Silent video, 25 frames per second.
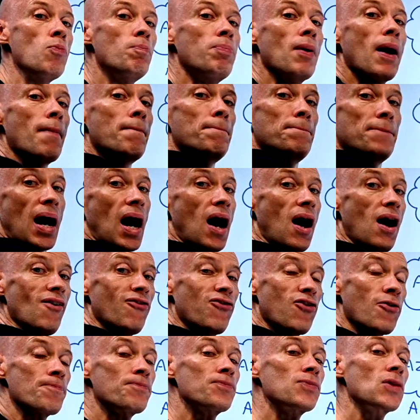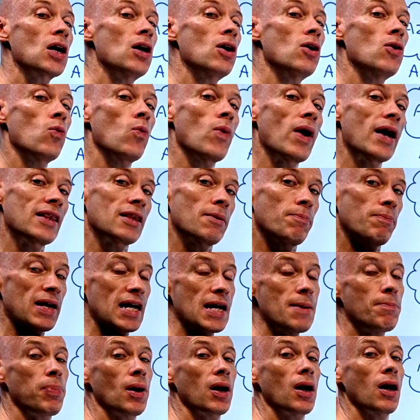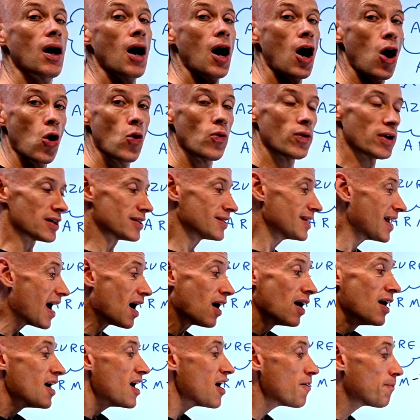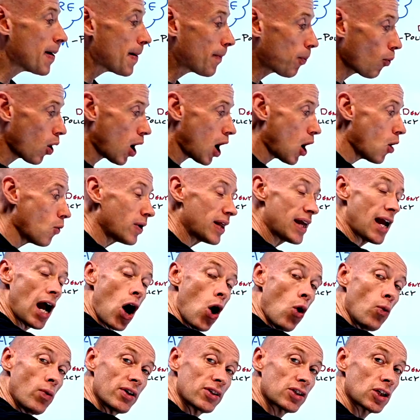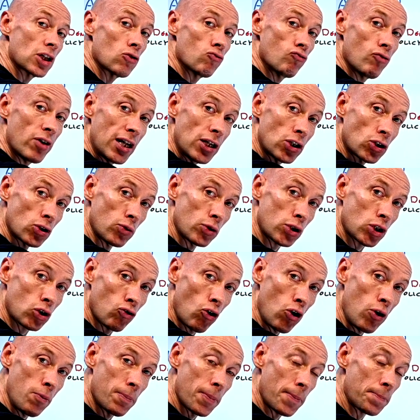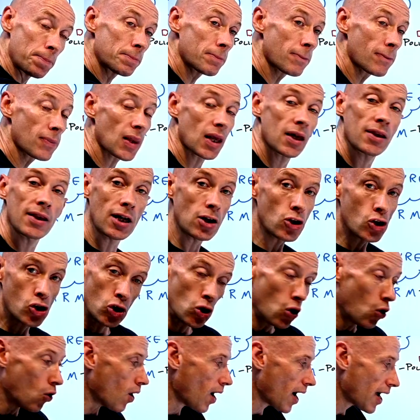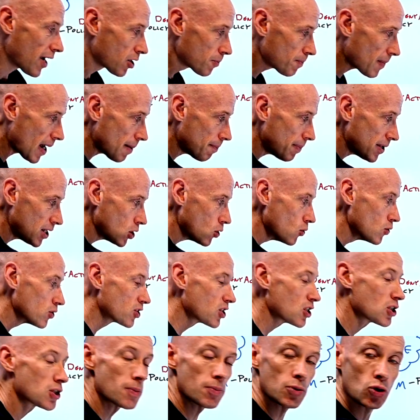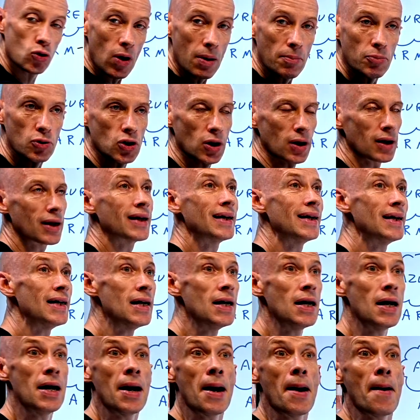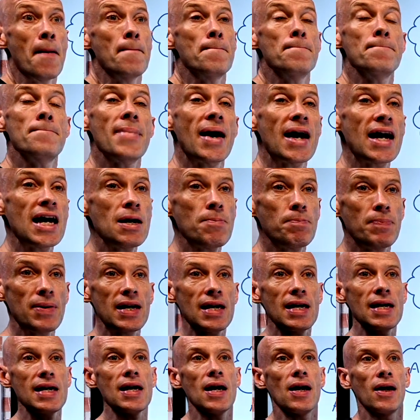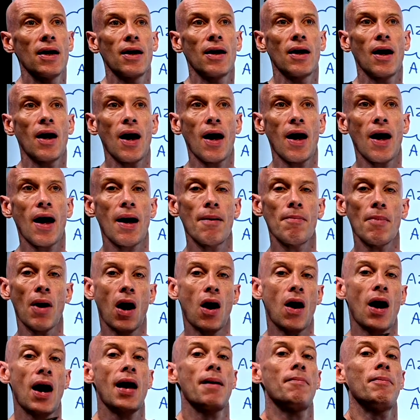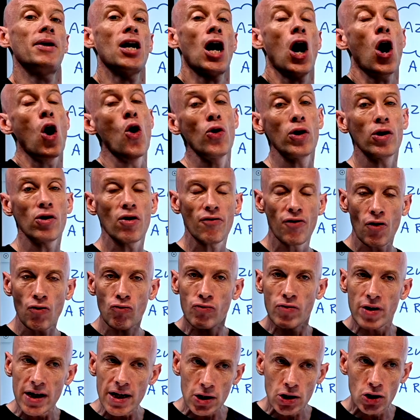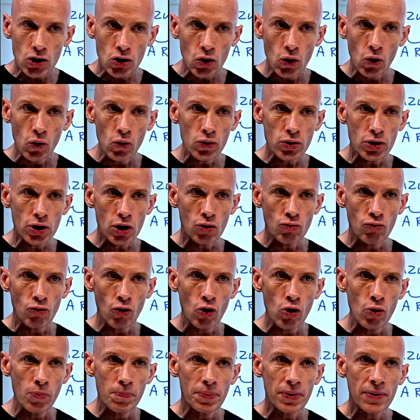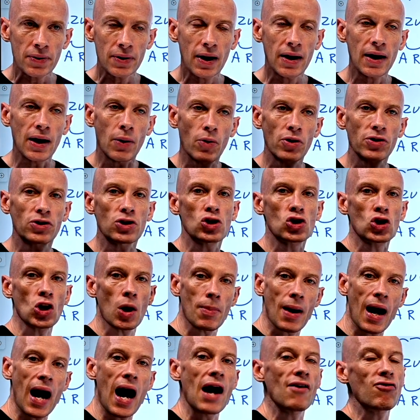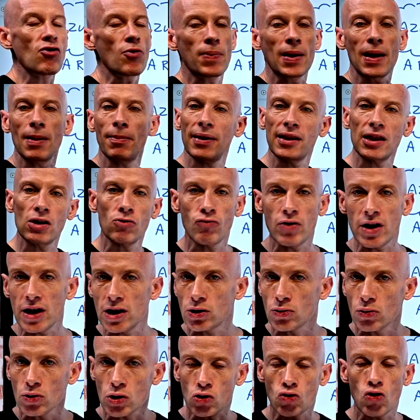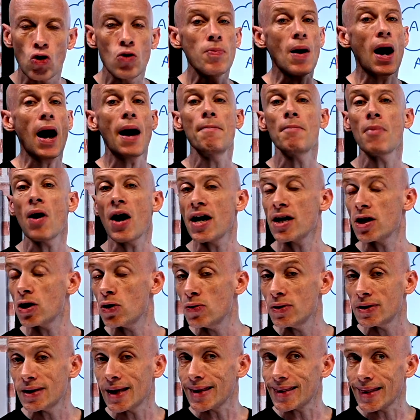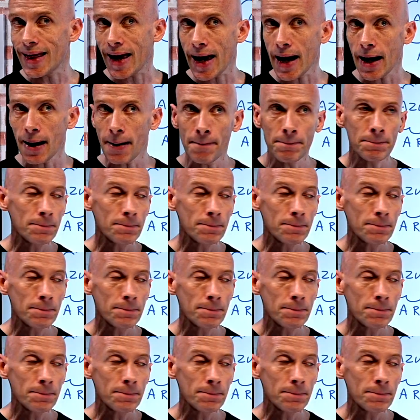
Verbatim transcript: above where the people are owners. Now, if people are only owners at the resource group, then sure, I could maybe use the subscription. Maybe I am an owner of a resource group and I want to stop other people in the resource group, I might use it there.